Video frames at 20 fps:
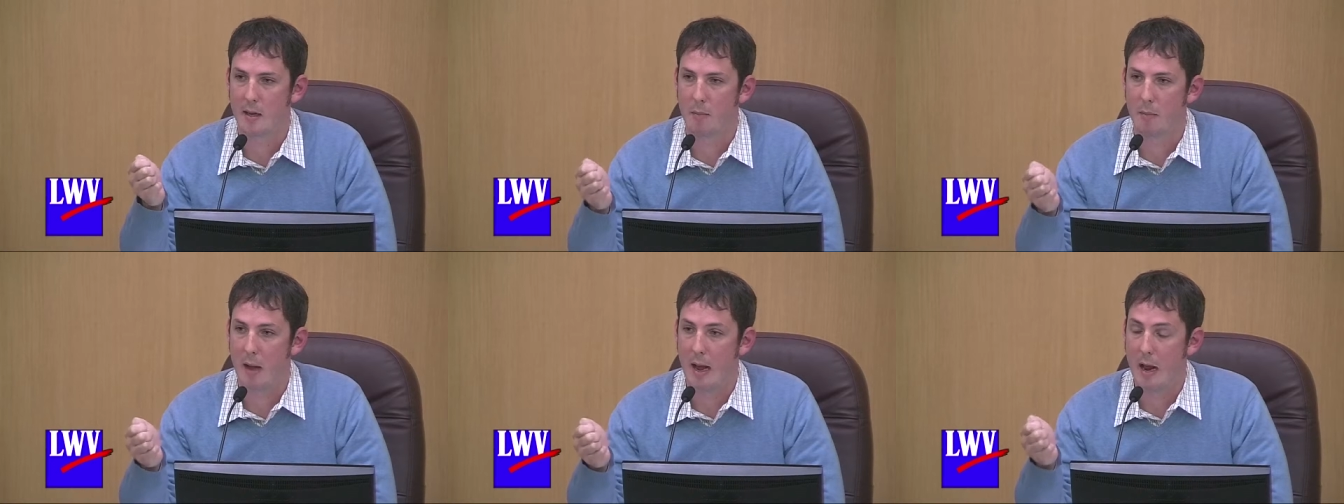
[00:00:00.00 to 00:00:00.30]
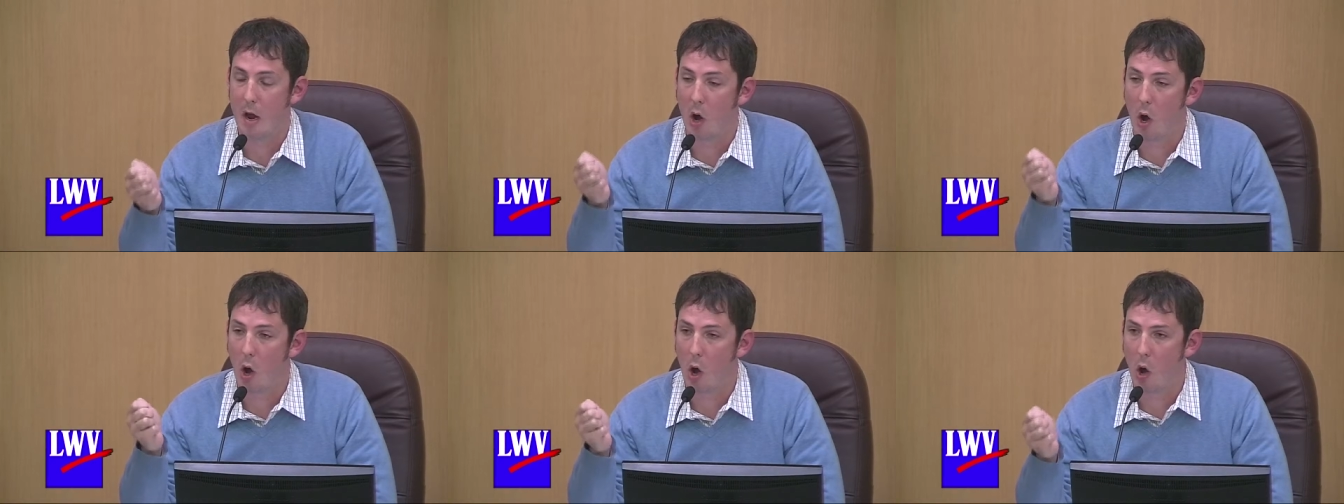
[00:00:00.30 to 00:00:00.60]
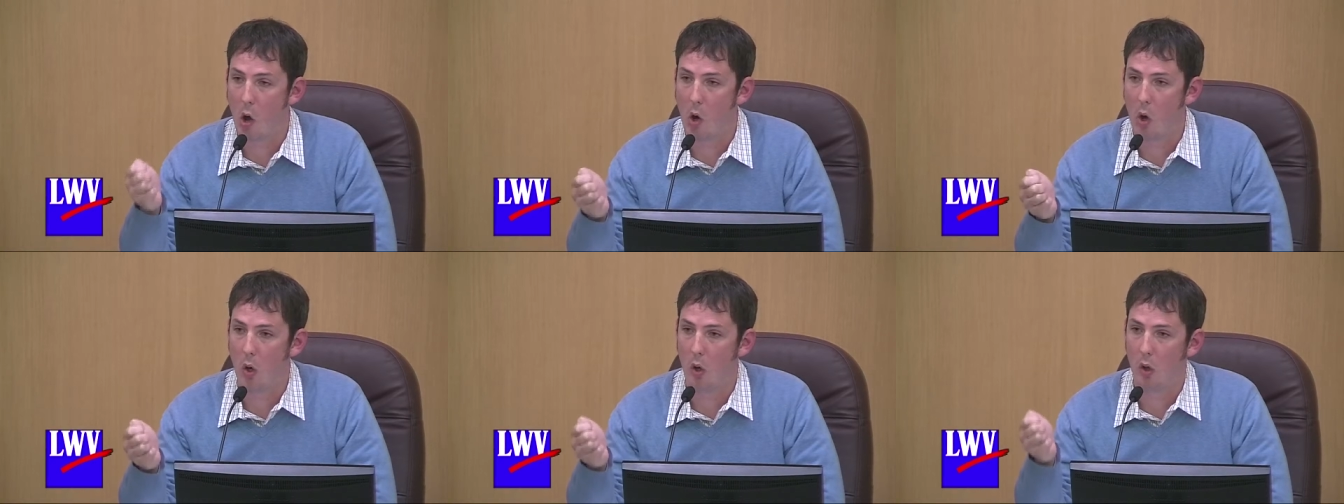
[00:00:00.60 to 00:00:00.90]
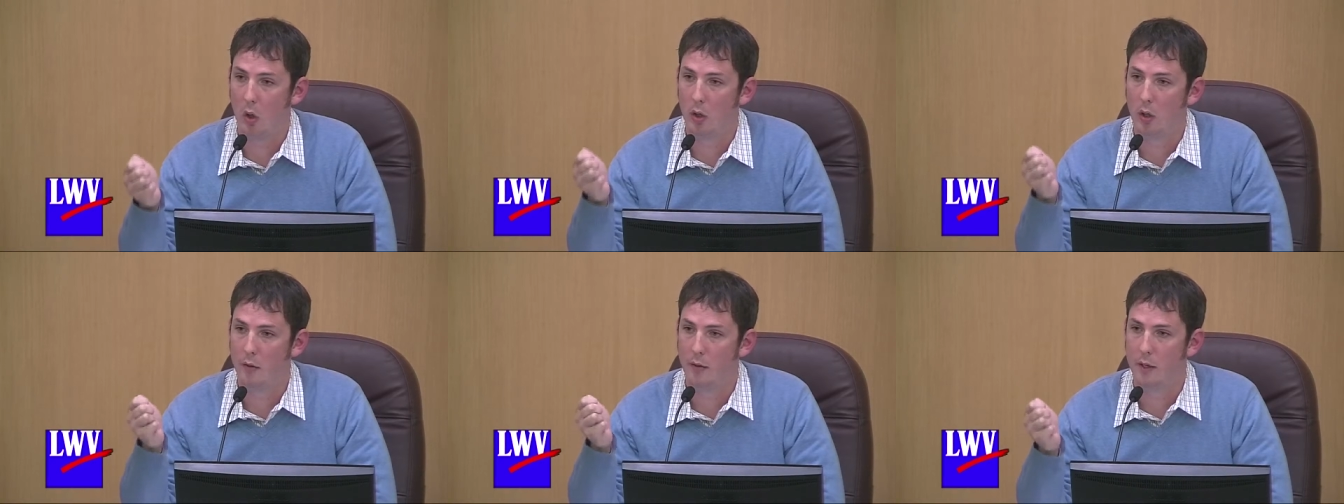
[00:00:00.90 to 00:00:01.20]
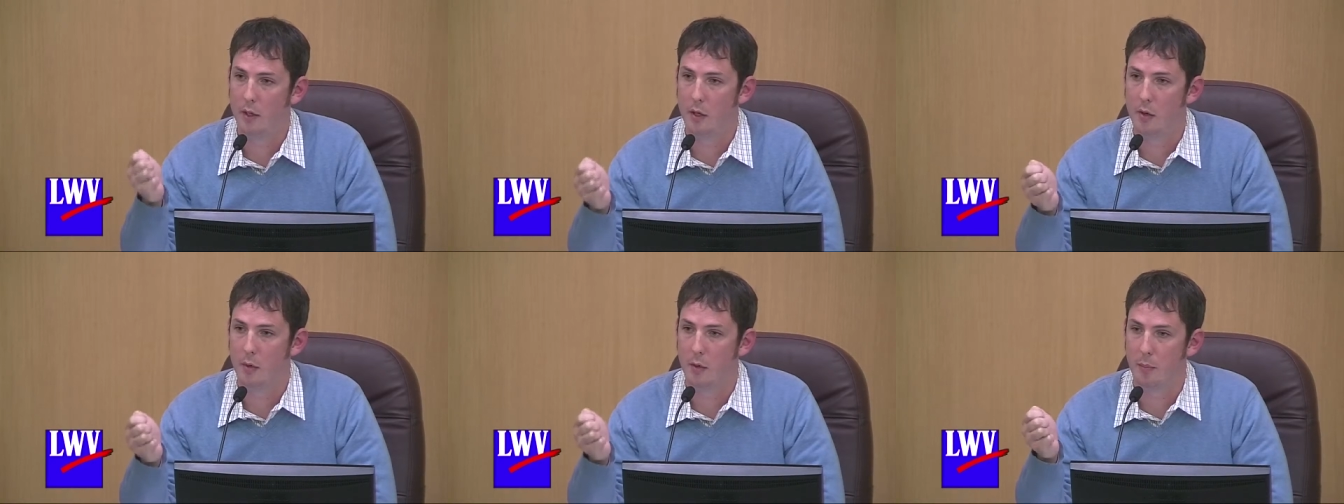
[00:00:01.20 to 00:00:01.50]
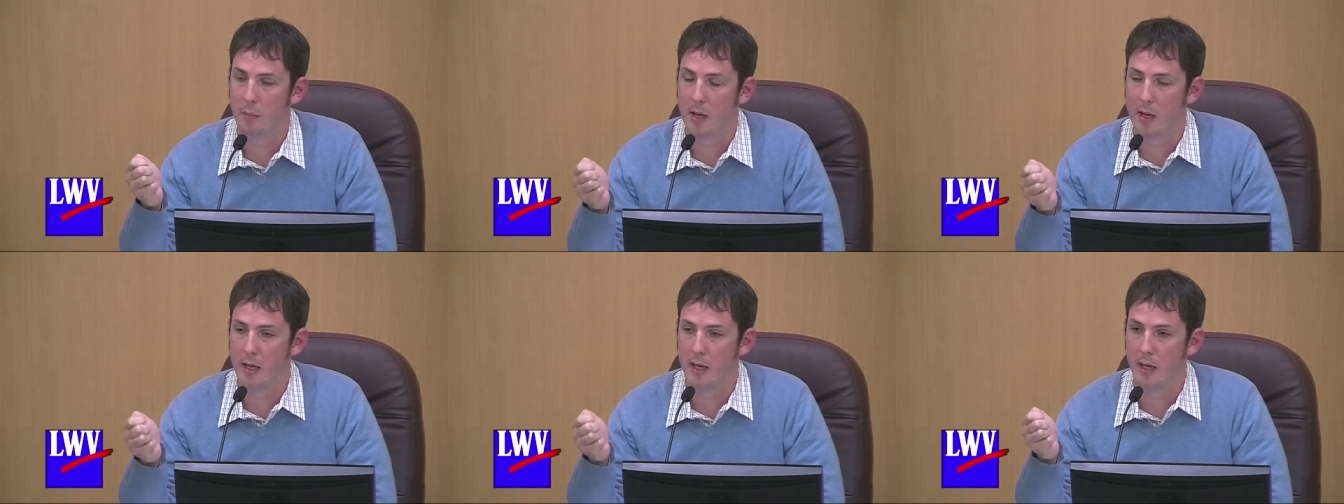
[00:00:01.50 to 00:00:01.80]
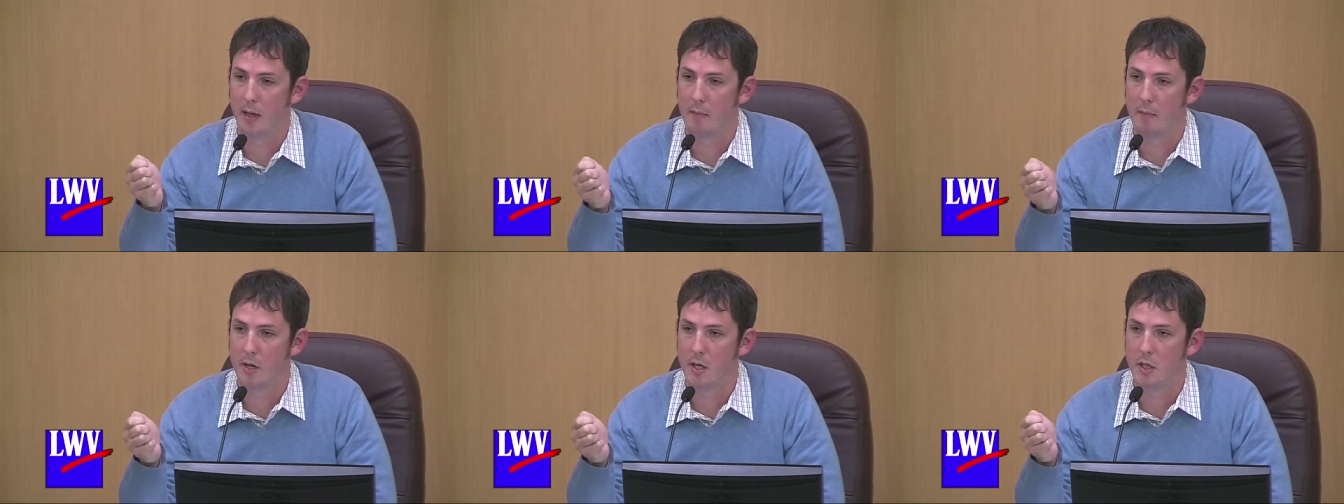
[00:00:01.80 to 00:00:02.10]
up by all the European
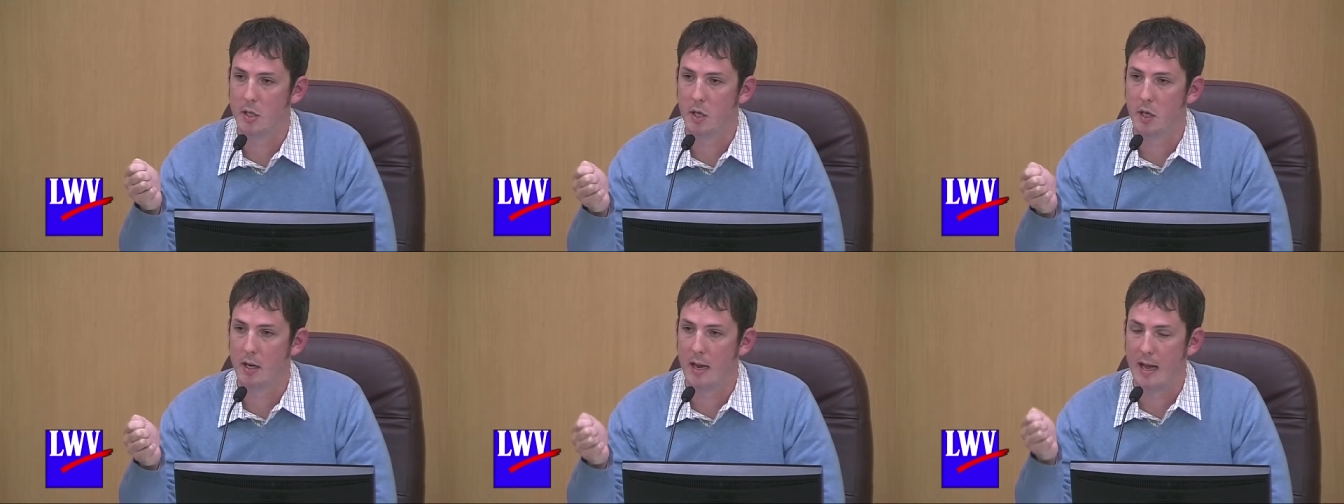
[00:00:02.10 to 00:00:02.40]
Commission,